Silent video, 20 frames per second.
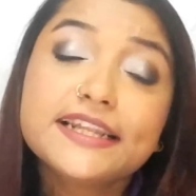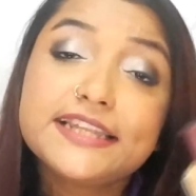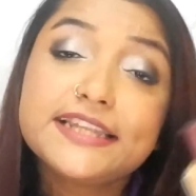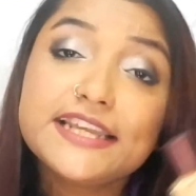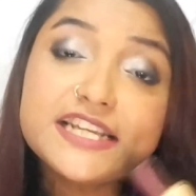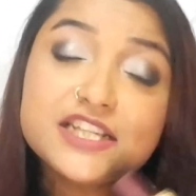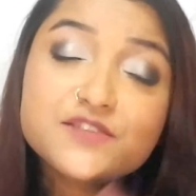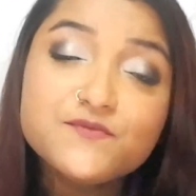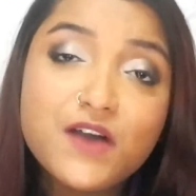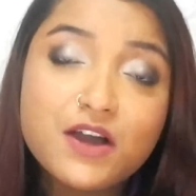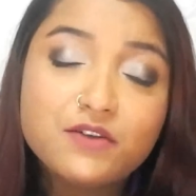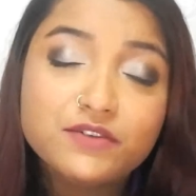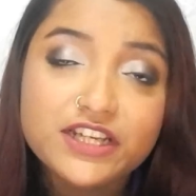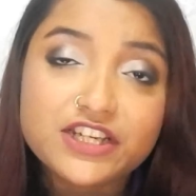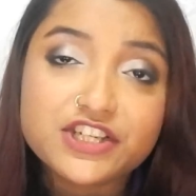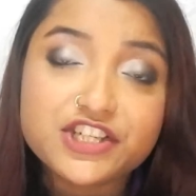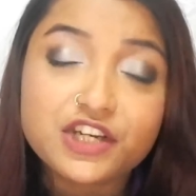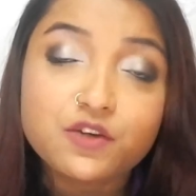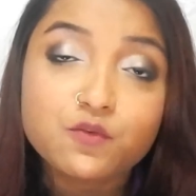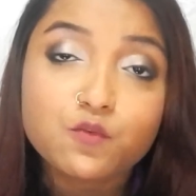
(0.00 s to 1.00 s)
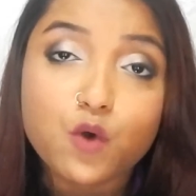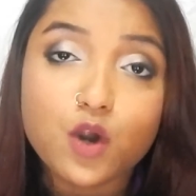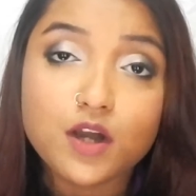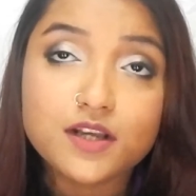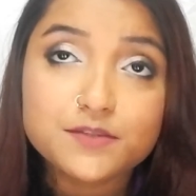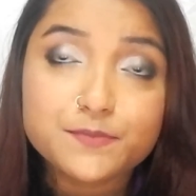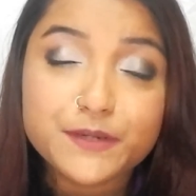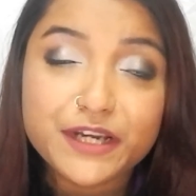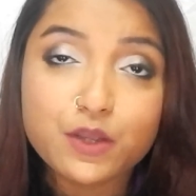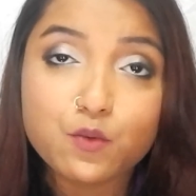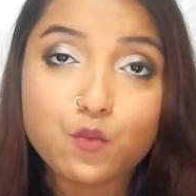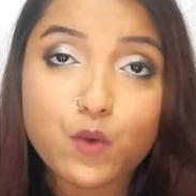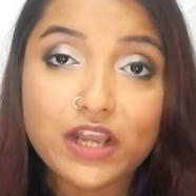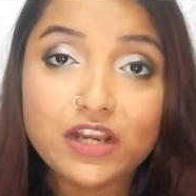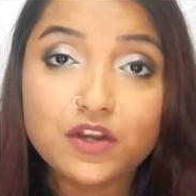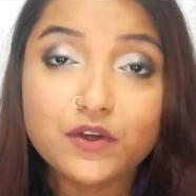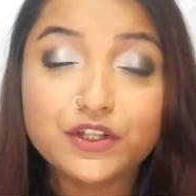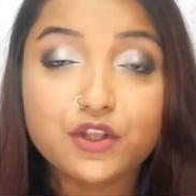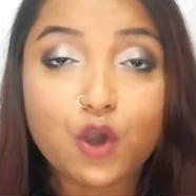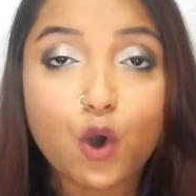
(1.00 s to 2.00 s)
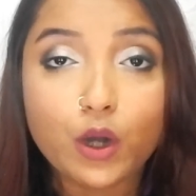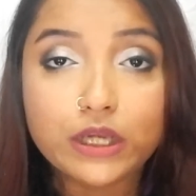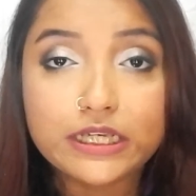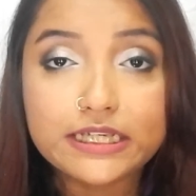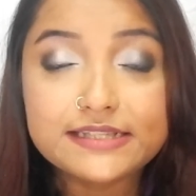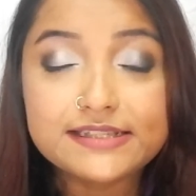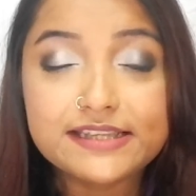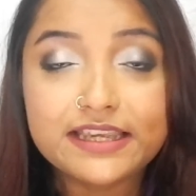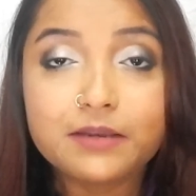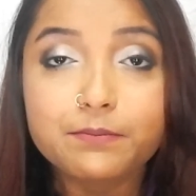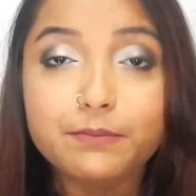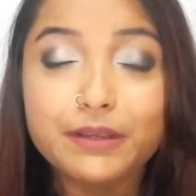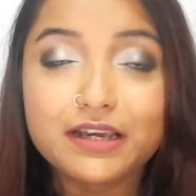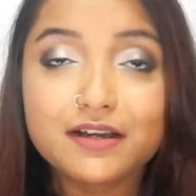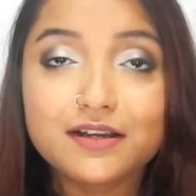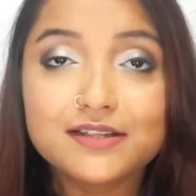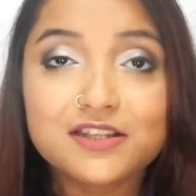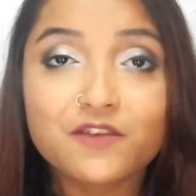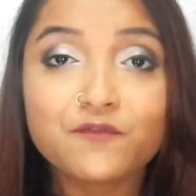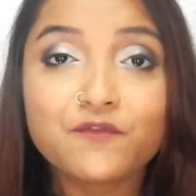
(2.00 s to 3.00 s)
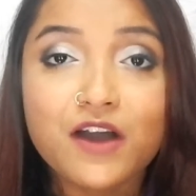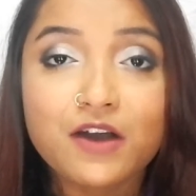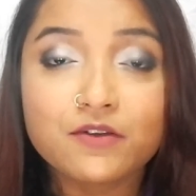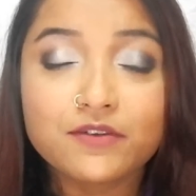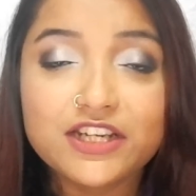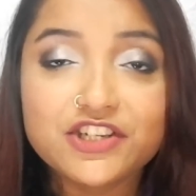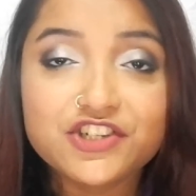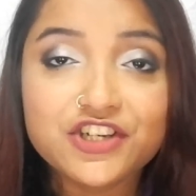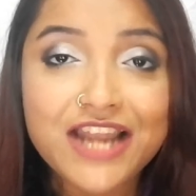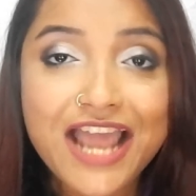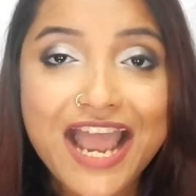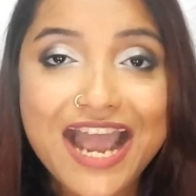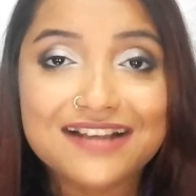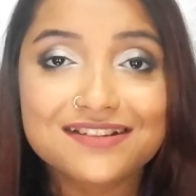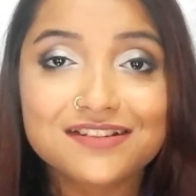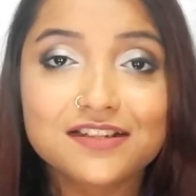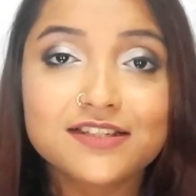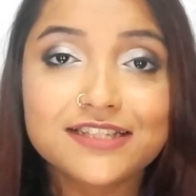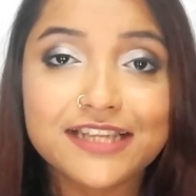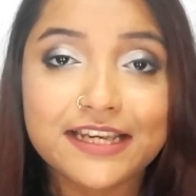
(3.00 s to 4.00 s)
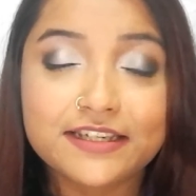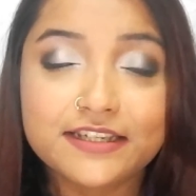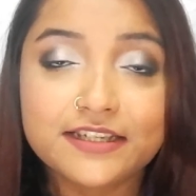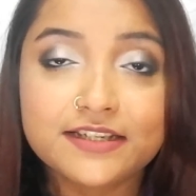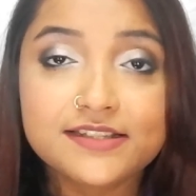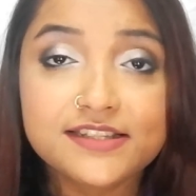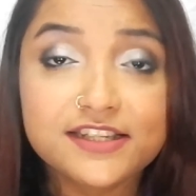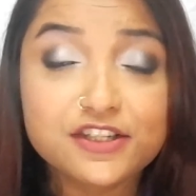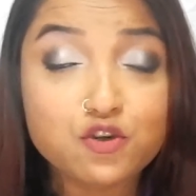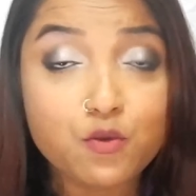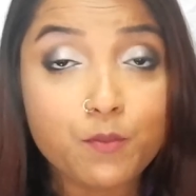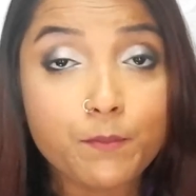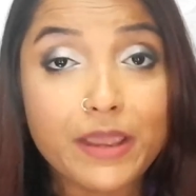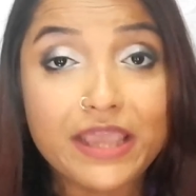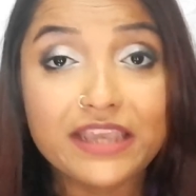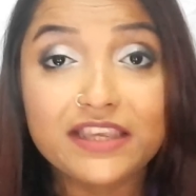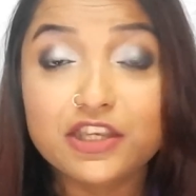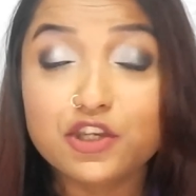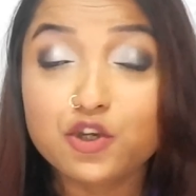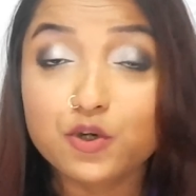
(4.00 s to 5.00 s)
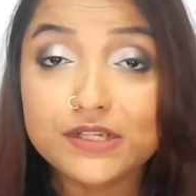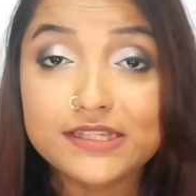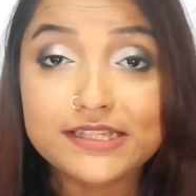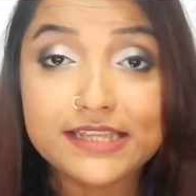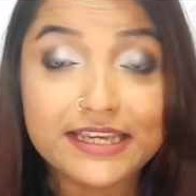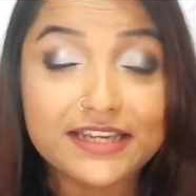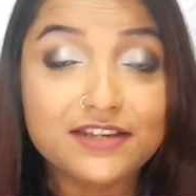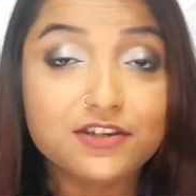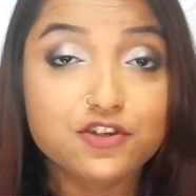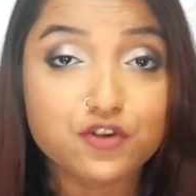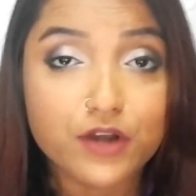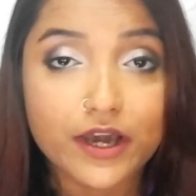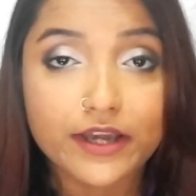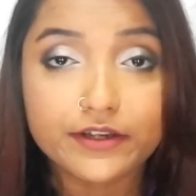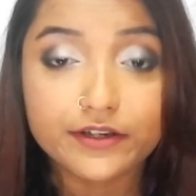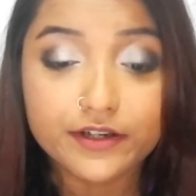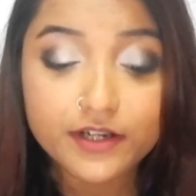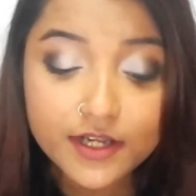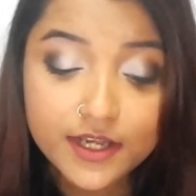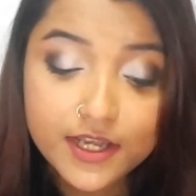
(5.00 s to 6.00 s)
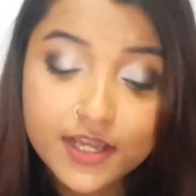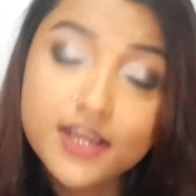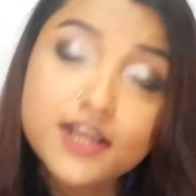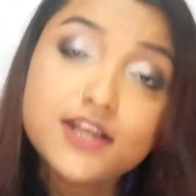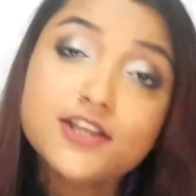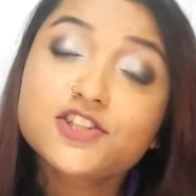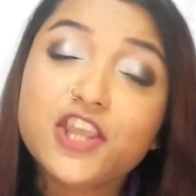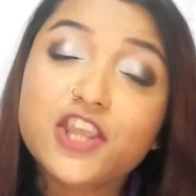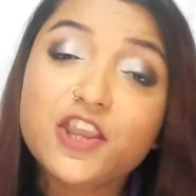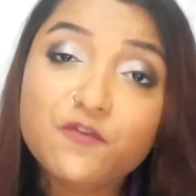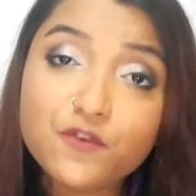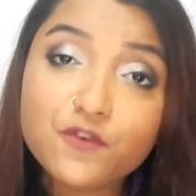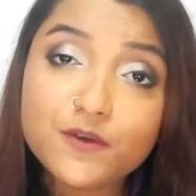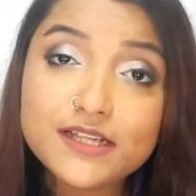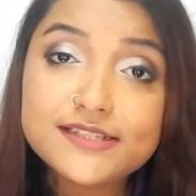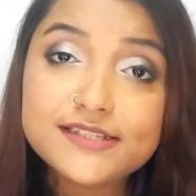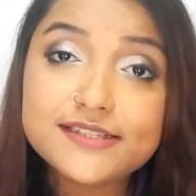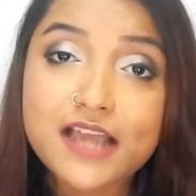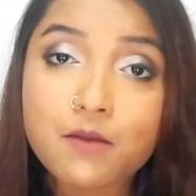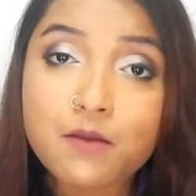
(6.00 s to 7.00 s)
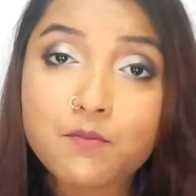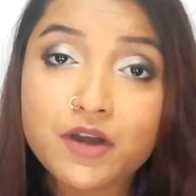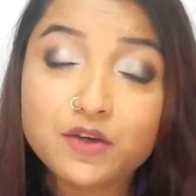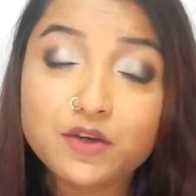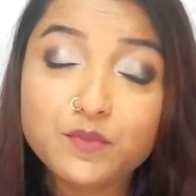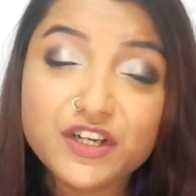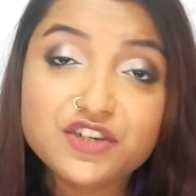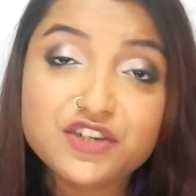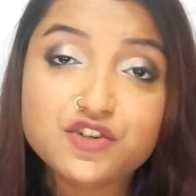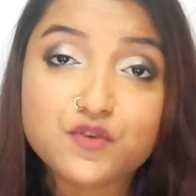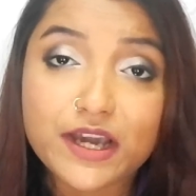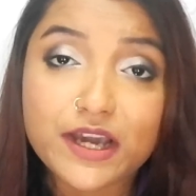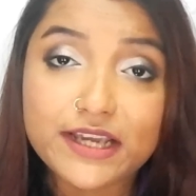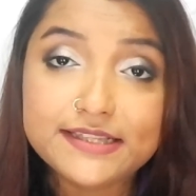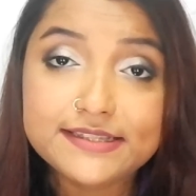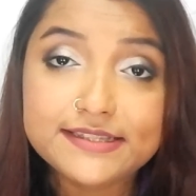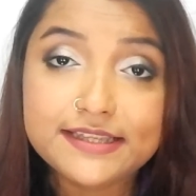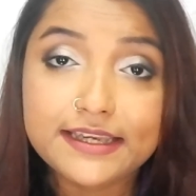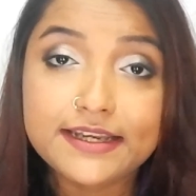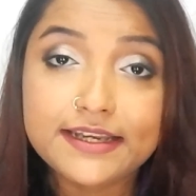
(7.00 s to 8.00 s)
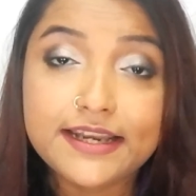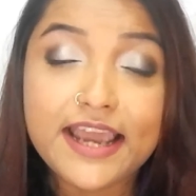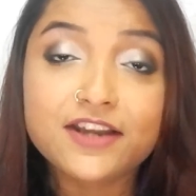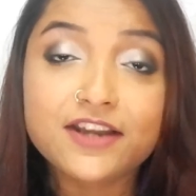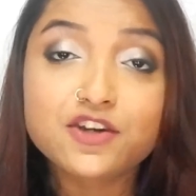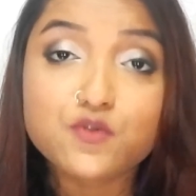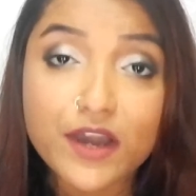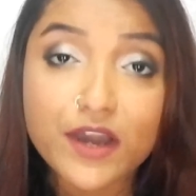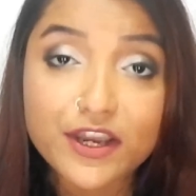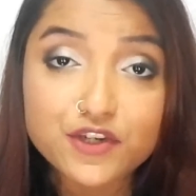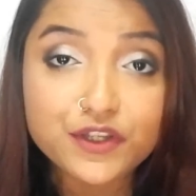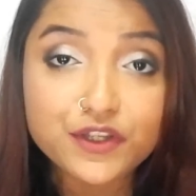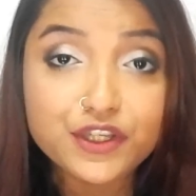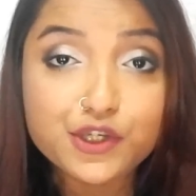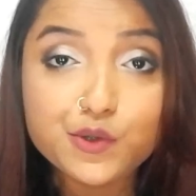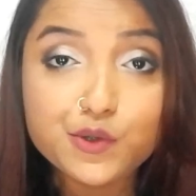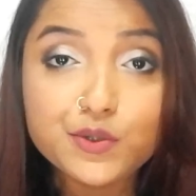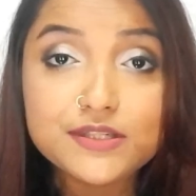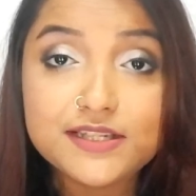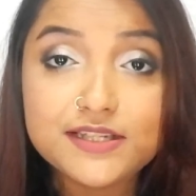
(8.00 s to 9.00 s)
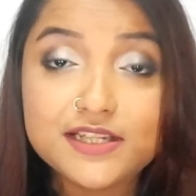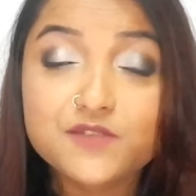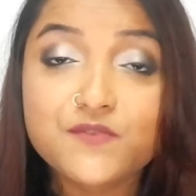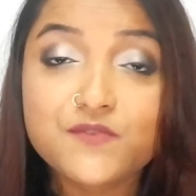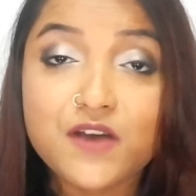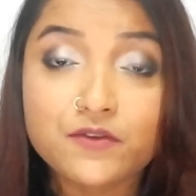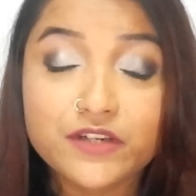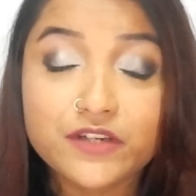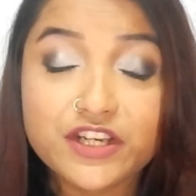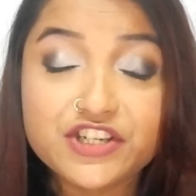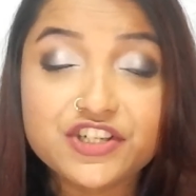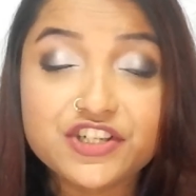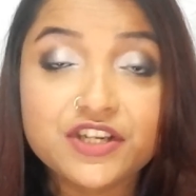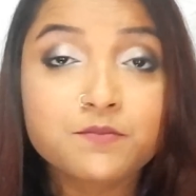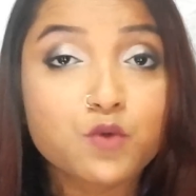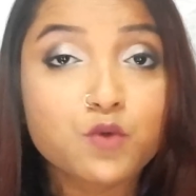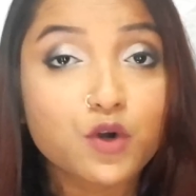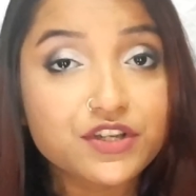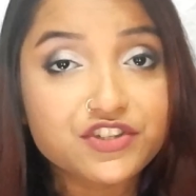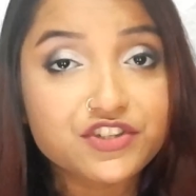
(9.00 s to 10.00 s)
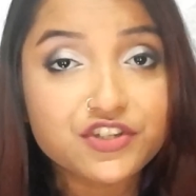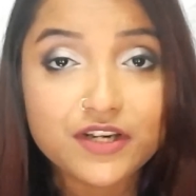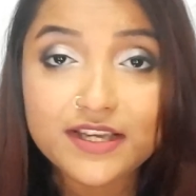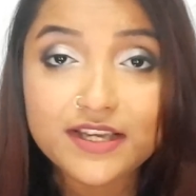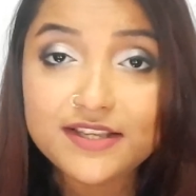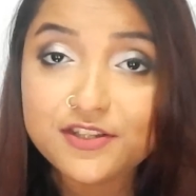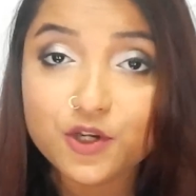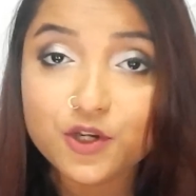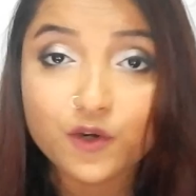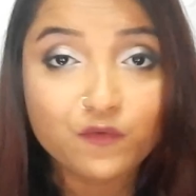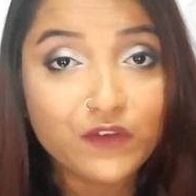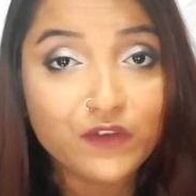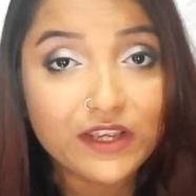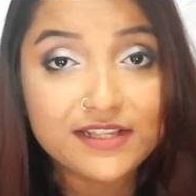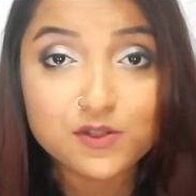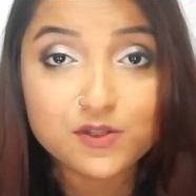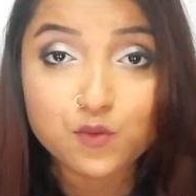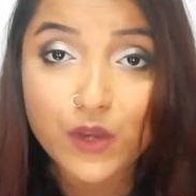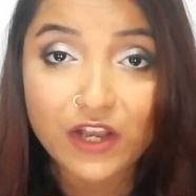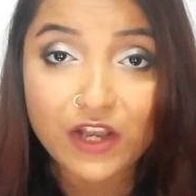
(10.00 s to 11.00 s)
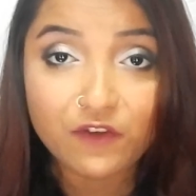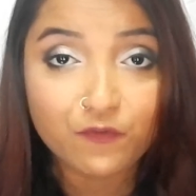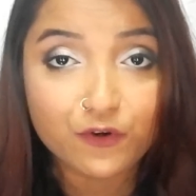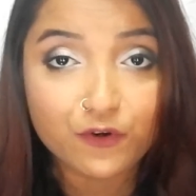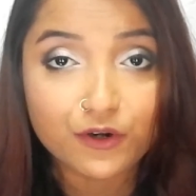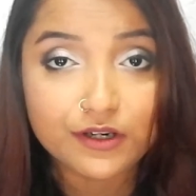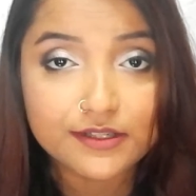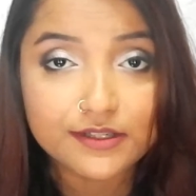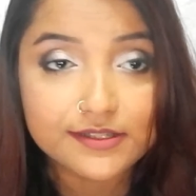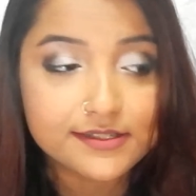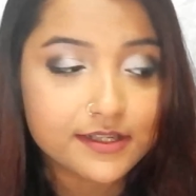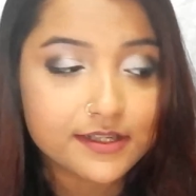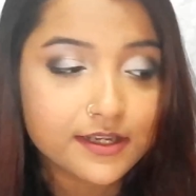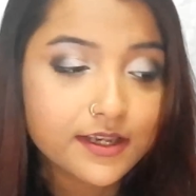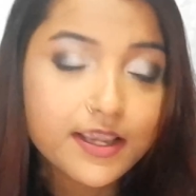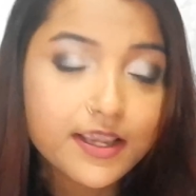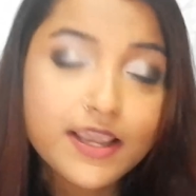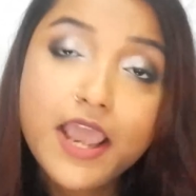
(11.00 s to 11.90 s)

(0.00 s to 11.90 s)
This foundation works pretty well with oily skin because the foundation has a tendency to make your skin drier. So if you are someone with dry skin and try to use this foundation, moisturize your face well first.